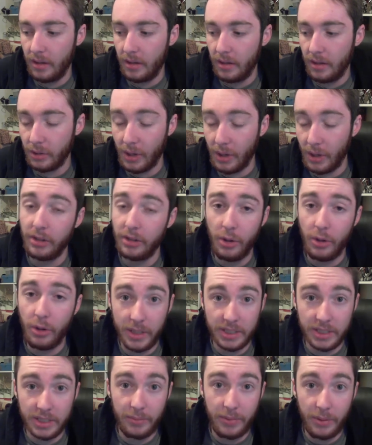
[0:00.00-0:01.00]
So I don't know what
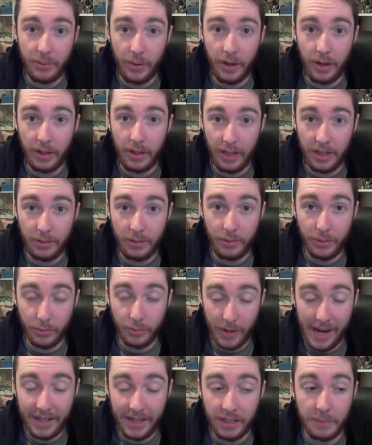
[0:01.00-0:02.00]
it's going to be like with
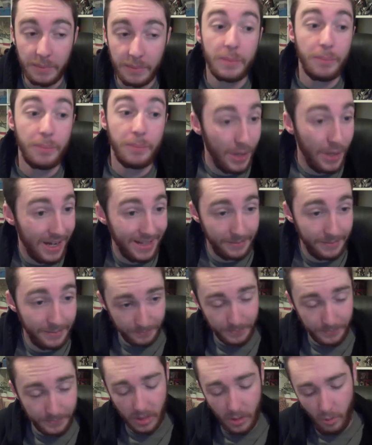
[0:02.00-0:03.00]
randoms, but
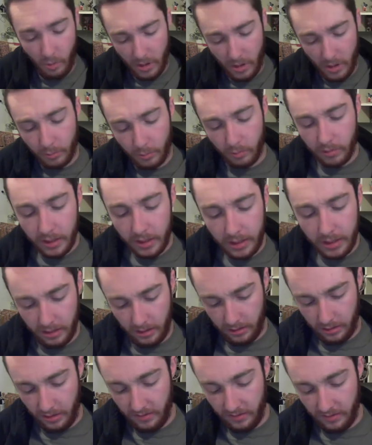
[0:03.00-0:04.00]
what I'm really
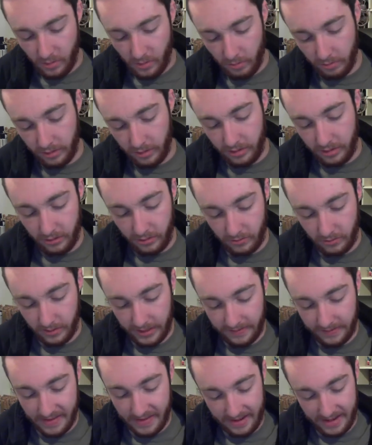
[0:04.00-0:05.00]
looking forward to
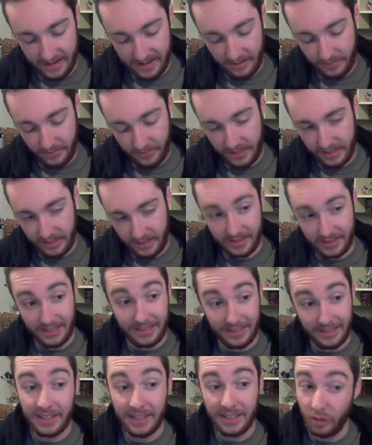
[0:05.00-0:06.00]
in that game is the
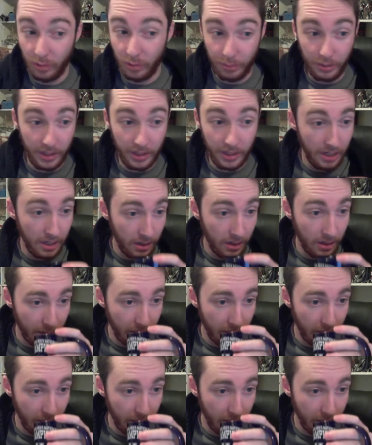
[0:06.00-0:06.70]
single player.